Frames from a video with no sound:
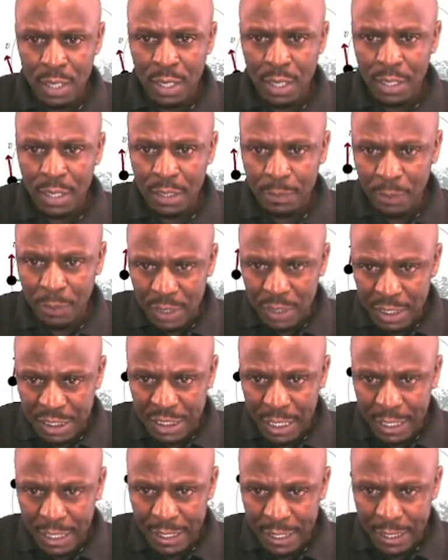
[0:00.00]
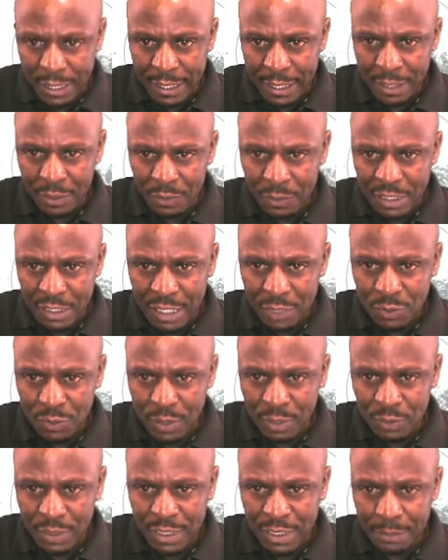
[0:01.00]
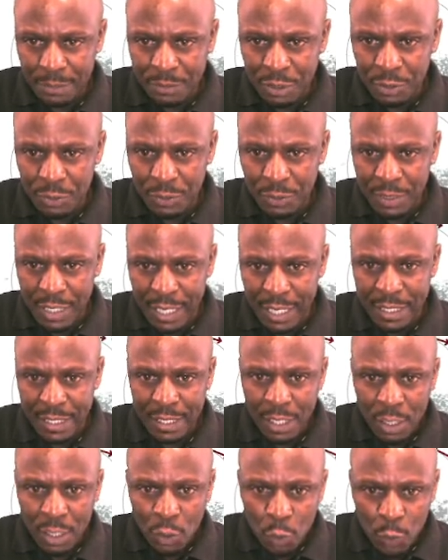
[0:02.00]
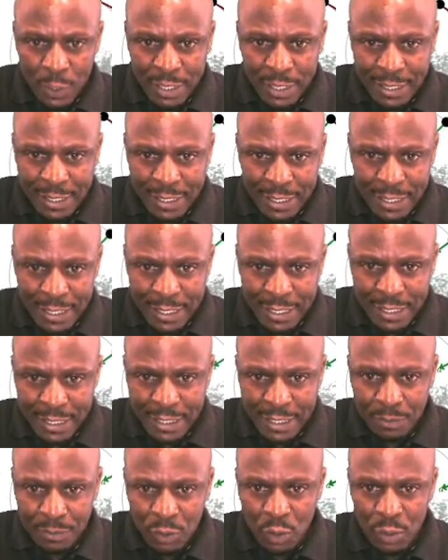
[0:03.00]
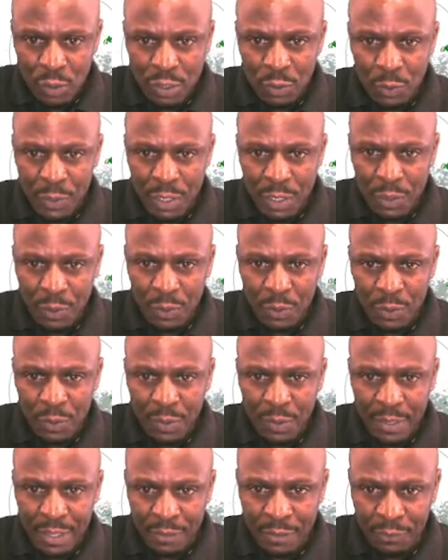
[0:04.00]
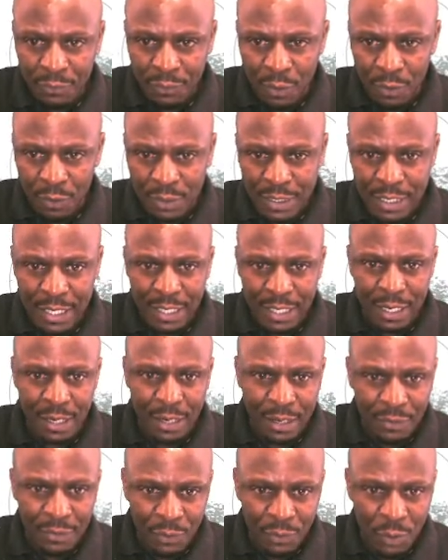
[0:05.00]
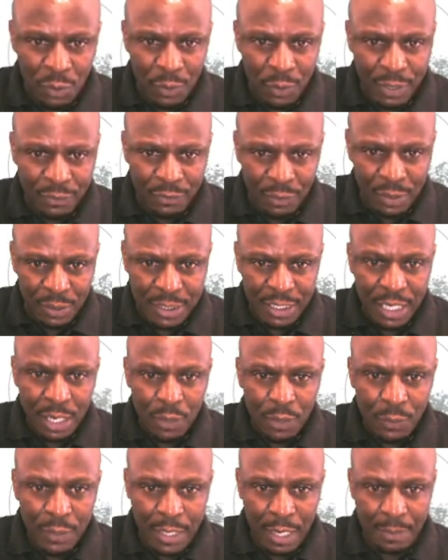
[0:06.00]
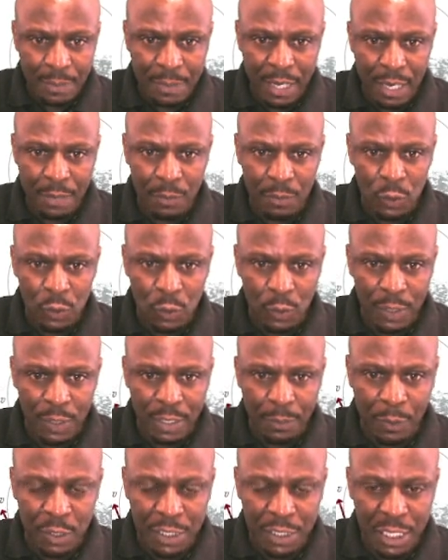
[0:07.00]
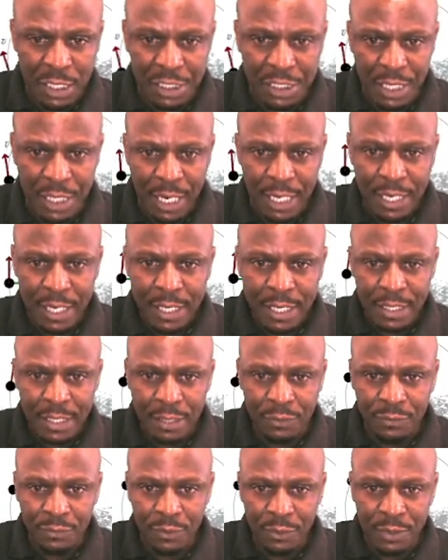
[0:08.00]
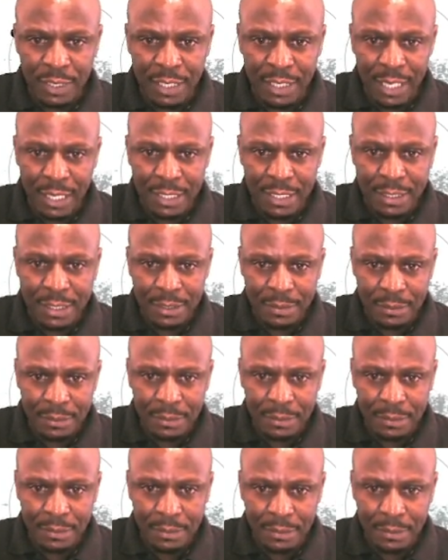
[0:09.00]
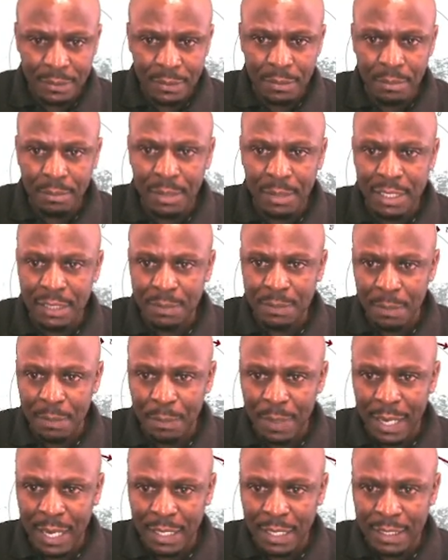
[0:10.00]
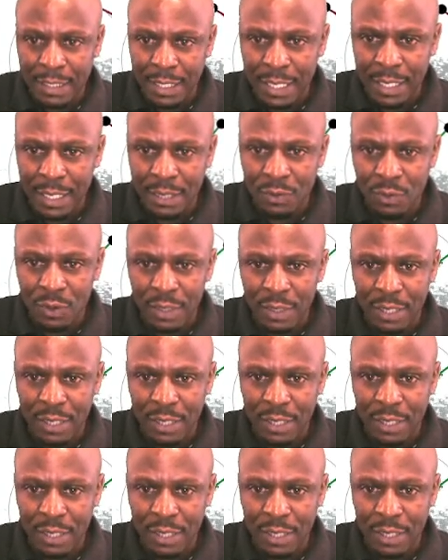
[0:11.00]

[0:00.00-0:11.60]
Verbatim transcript: the potential there. We just want to substitute that with this because we know the force. And then if we know the force, we can be able to know the potential. Therefore, that must be plugged there in order